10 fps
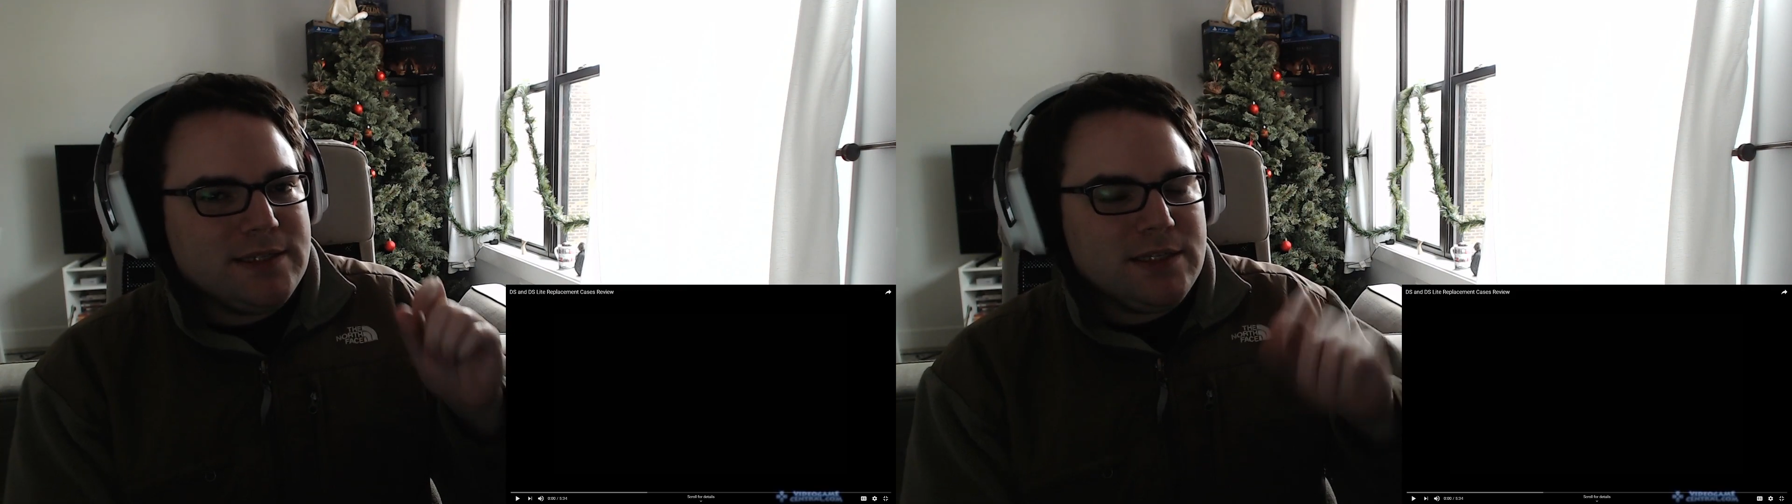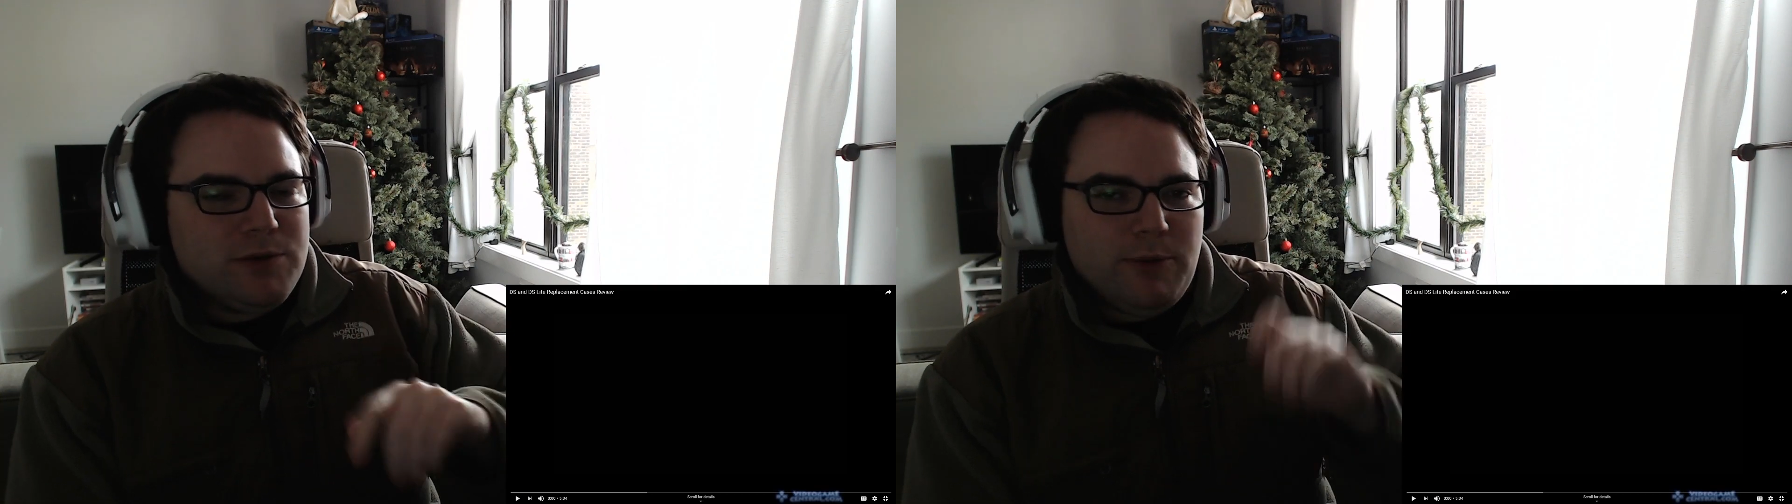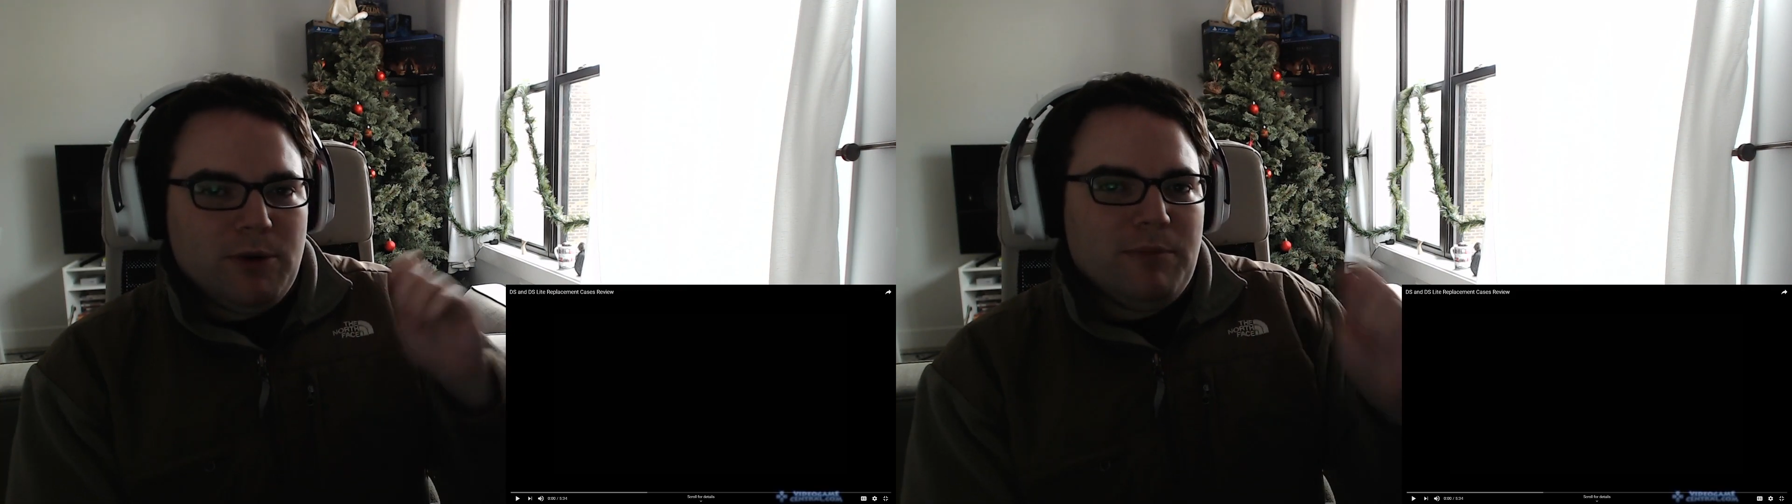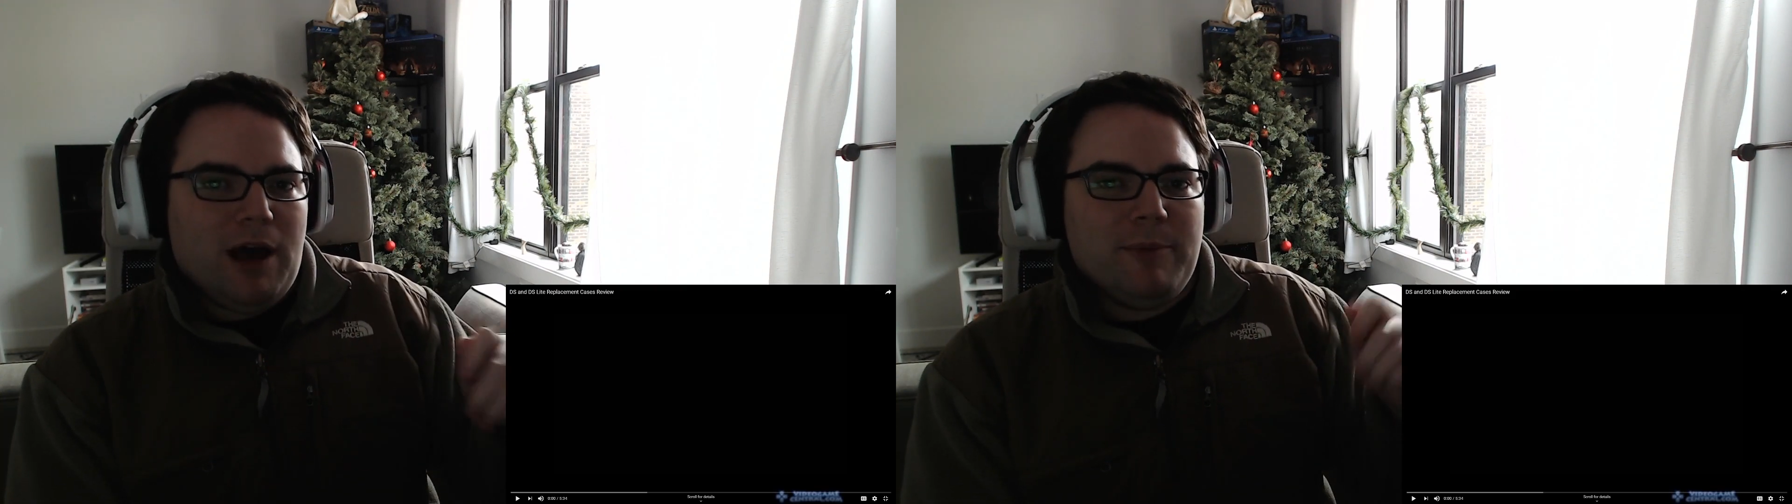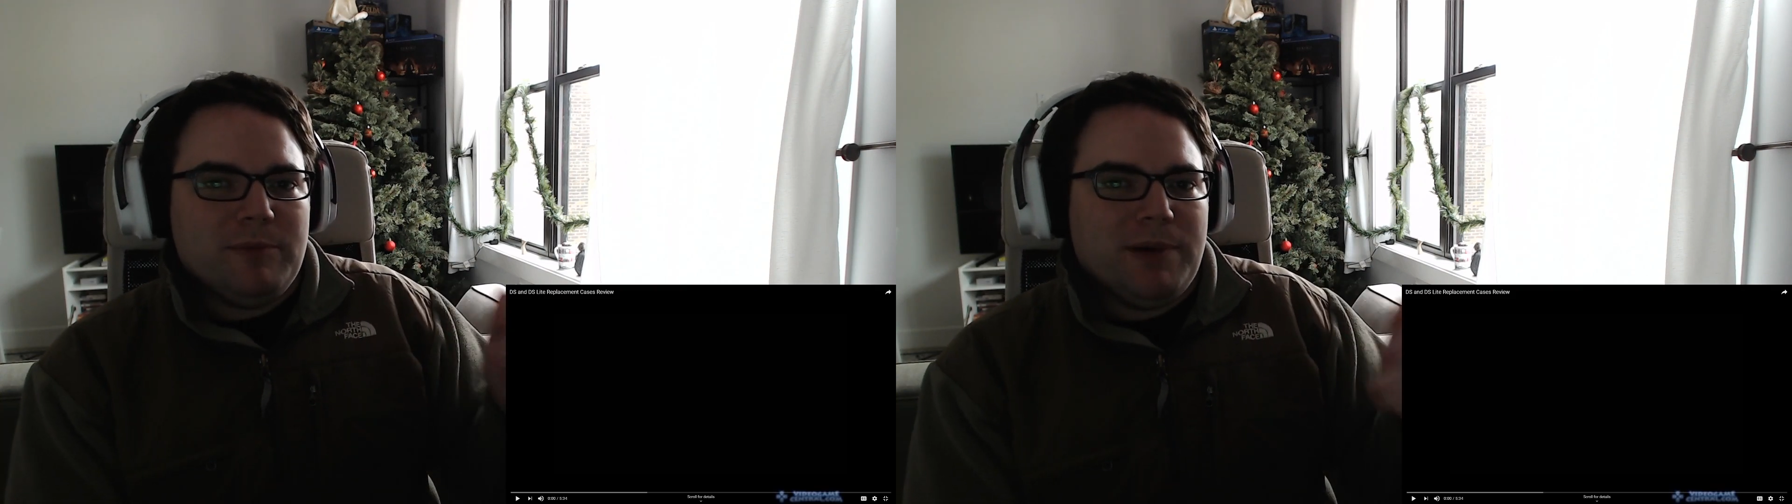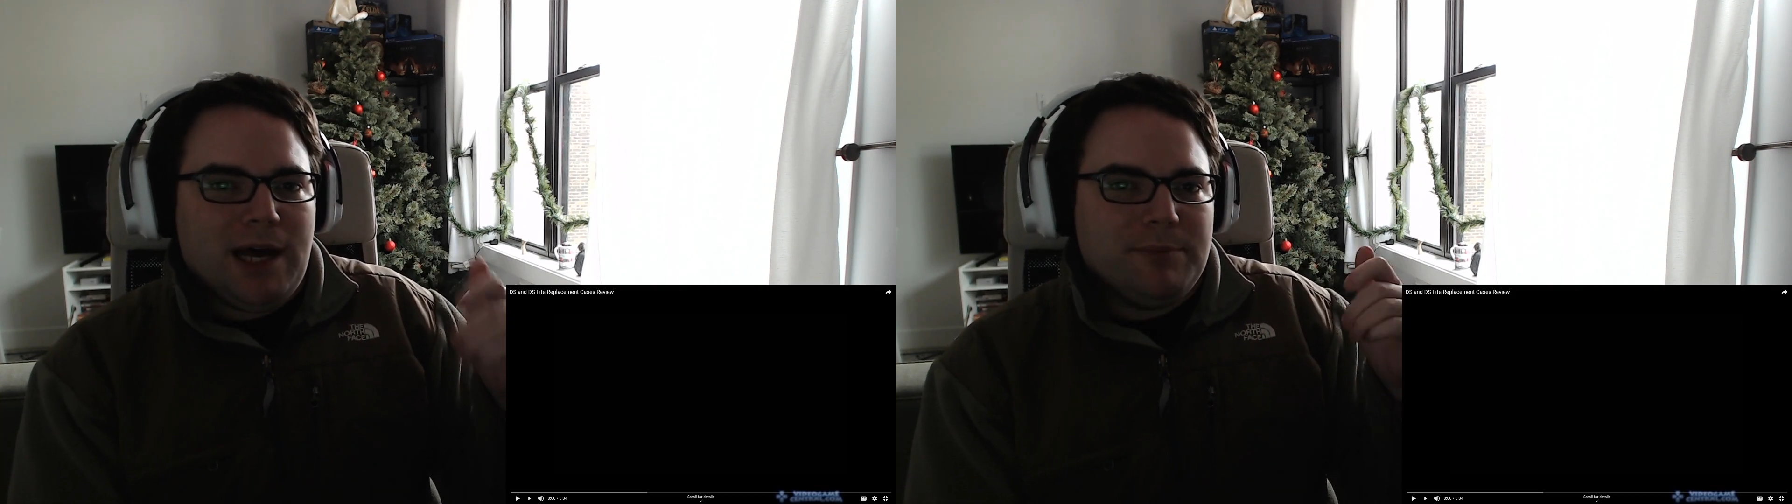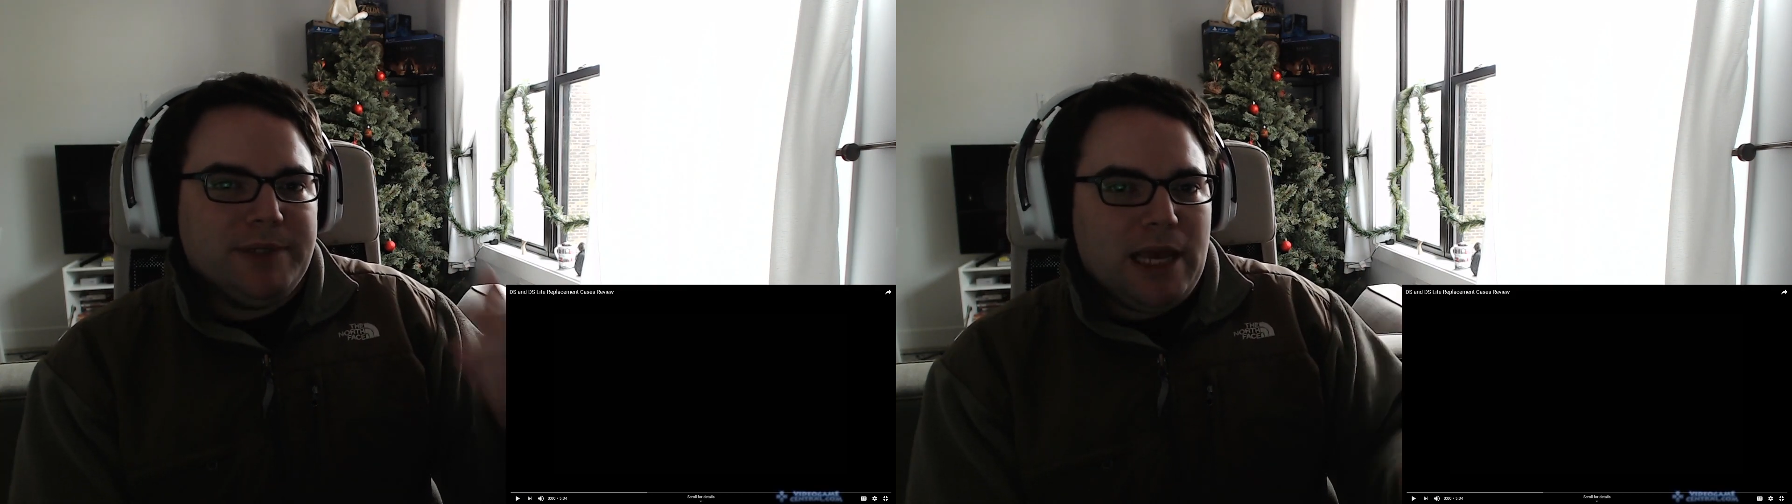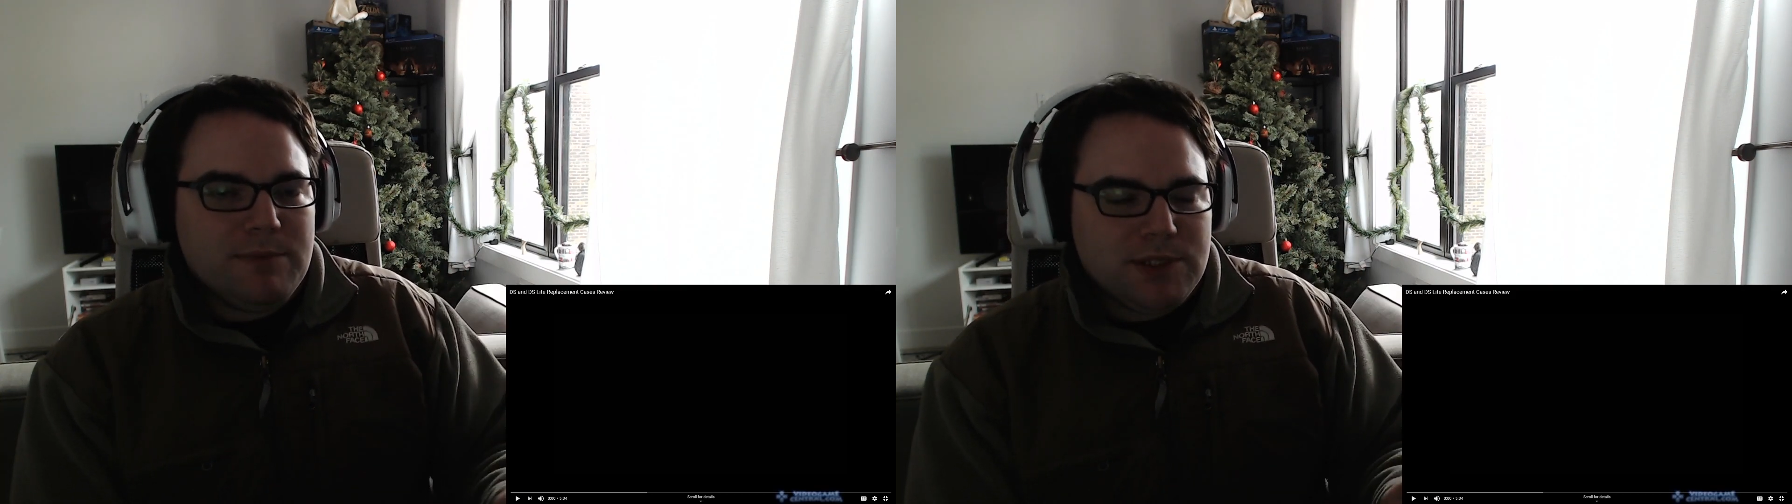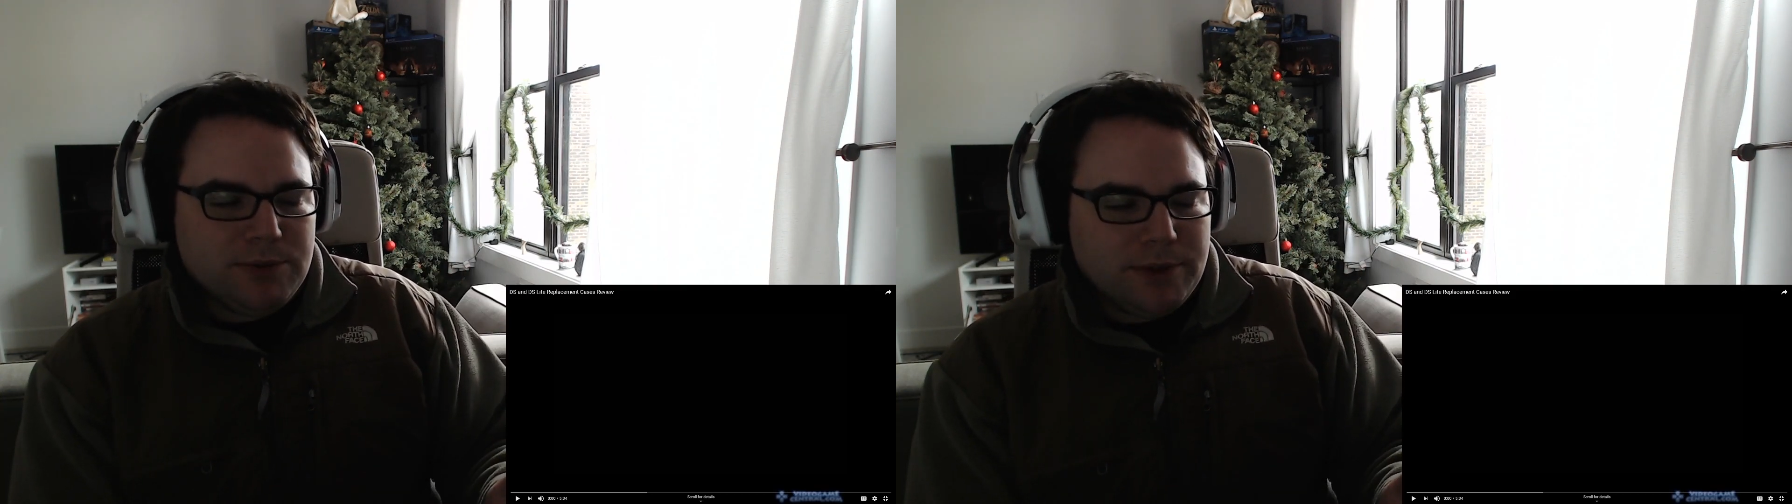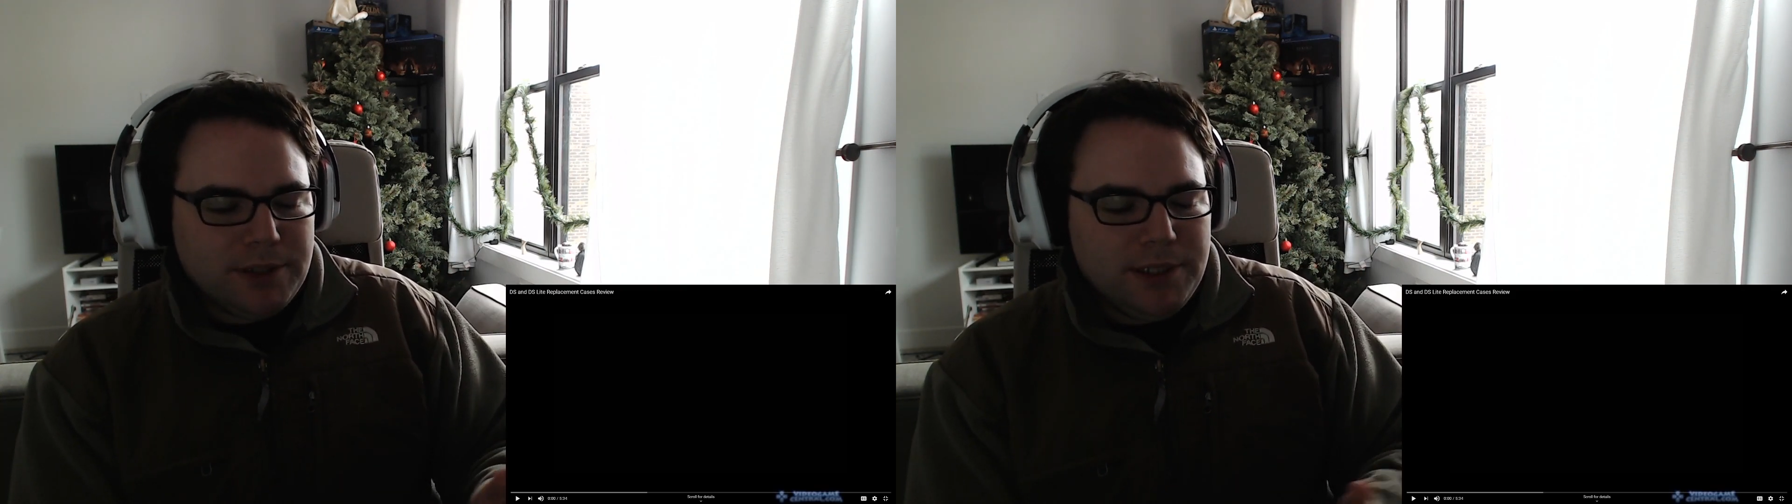since we were a mom and pop game store,